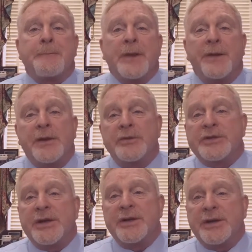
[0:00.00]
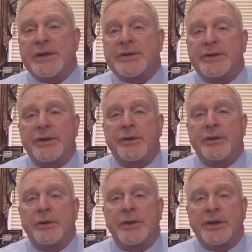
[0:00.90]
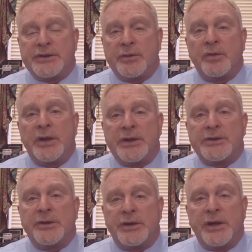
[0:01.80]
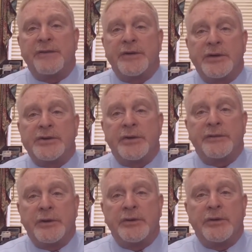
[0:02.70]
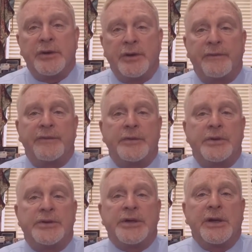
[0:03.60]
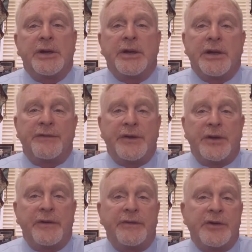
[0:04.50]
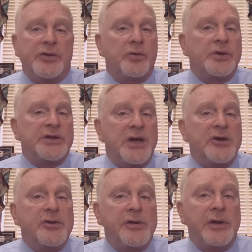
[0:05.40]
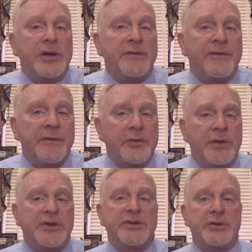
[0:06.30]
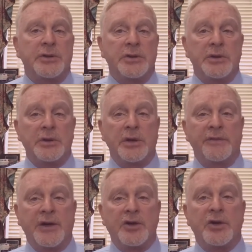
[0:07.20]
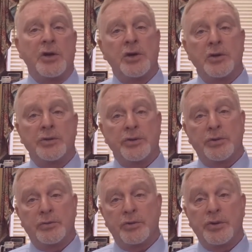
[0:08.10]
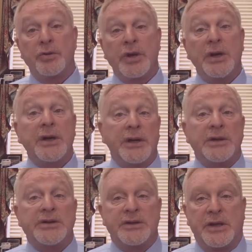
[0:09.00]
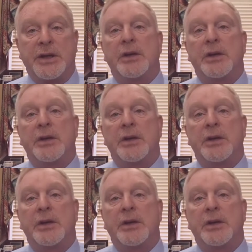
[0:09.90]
they would say this as it relates to the definition of under the influence. If the individual was under the influence of alcohol to any extent,